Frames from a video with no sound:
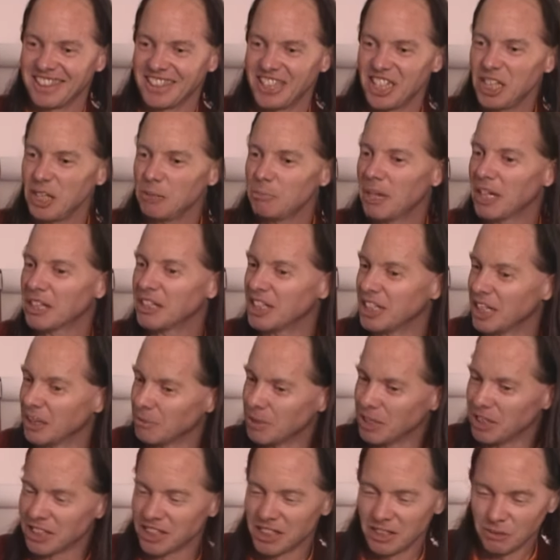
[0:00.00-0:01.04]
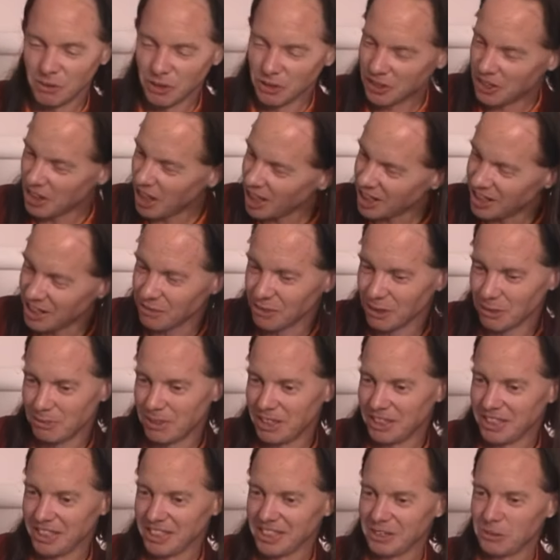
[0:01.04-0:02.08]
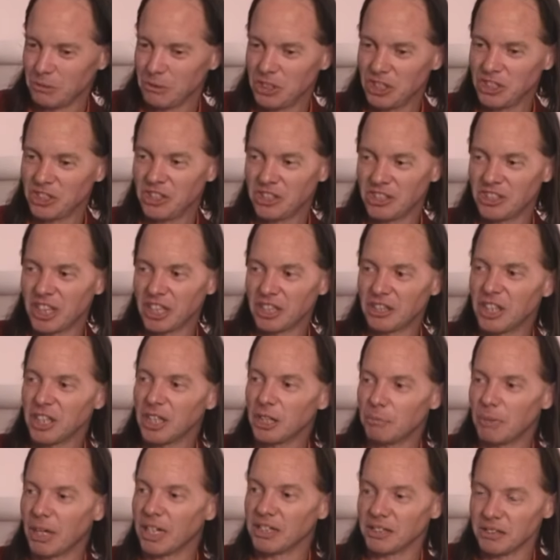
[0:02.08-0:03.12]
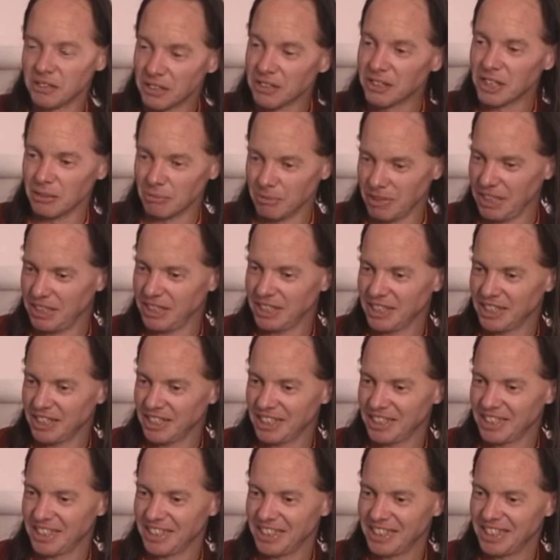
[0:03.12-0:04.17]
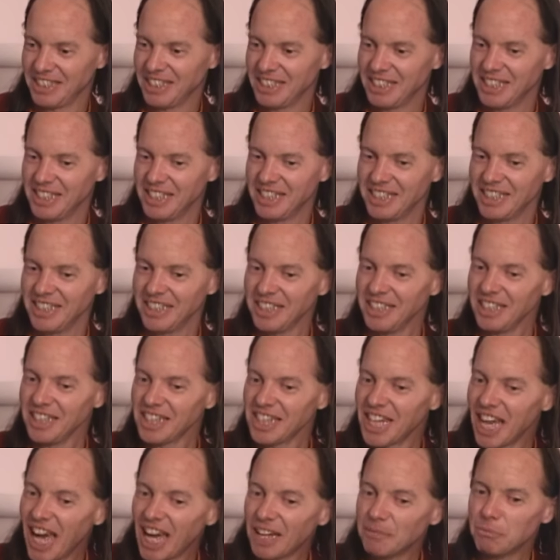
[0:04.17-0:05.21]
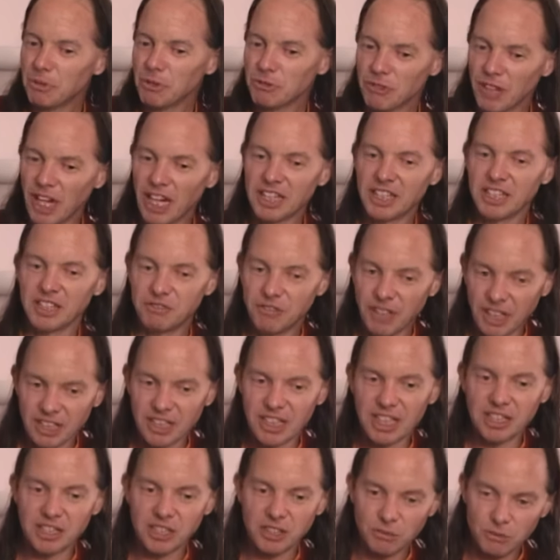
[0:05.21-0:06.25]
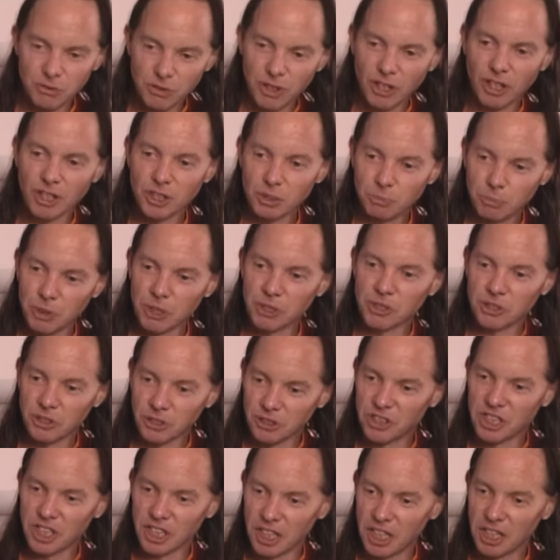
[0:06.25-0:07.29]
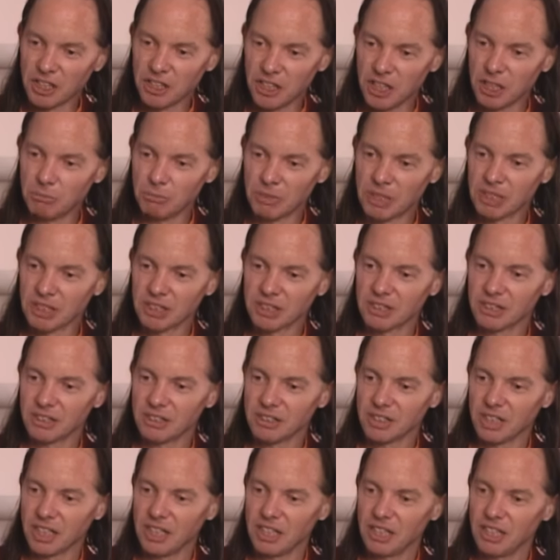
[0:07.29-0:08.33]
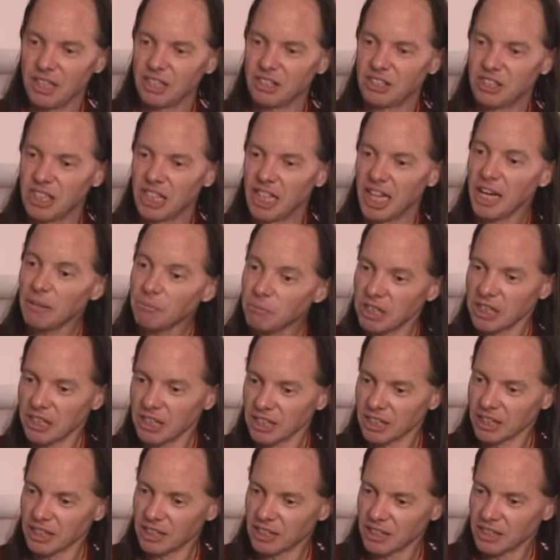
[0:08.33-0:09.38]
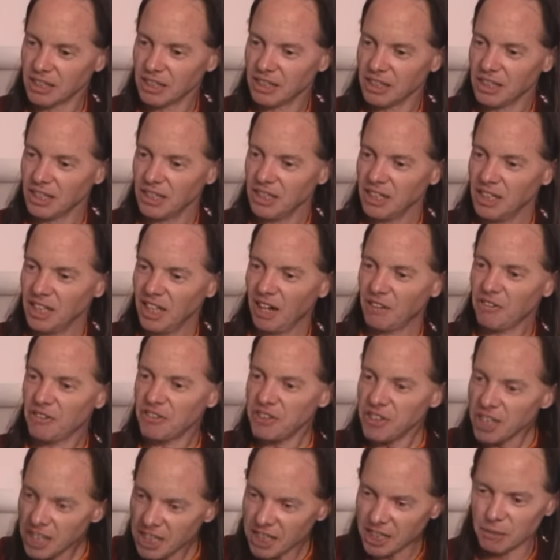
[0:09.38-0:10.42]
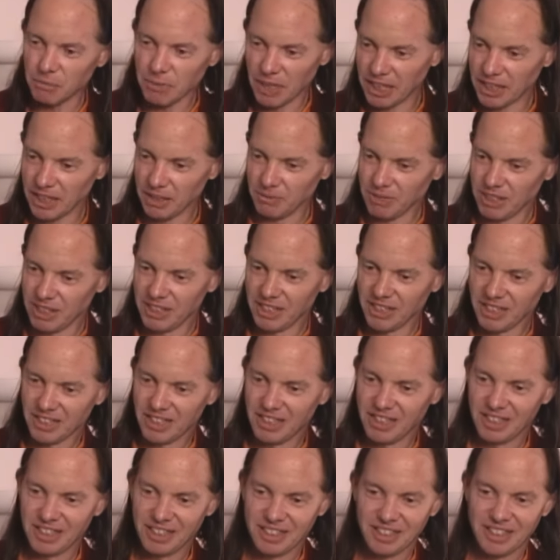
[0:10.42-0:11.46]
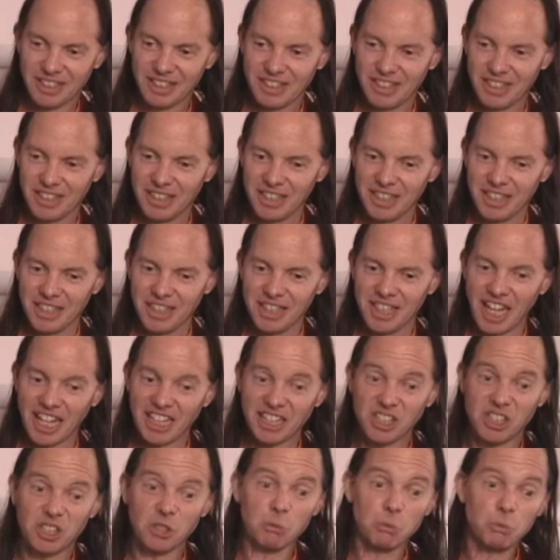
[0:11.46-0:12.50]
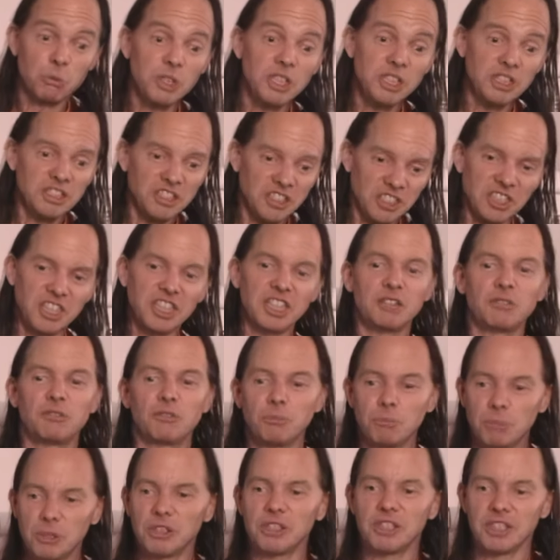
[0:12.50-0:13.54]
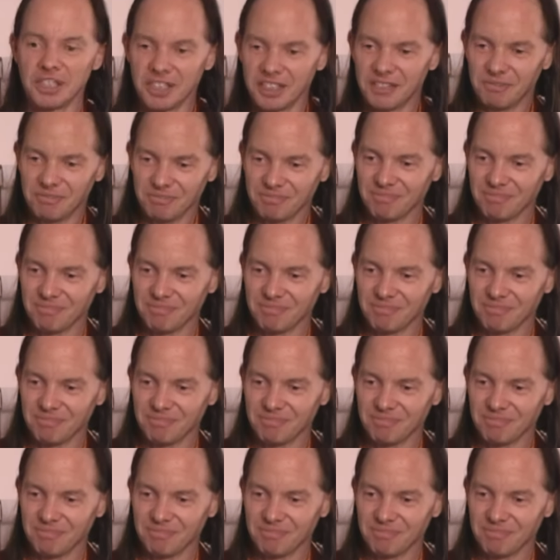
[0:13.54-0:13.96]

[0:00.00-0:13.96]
Think about the emptiness of your thoughts of emptiness, which is to say, think about your own emptiness. That provides the foundation for all spiritual attainments. Okay? It's the emptiness of thinking about emptiness that is the real seed for Buddhahood.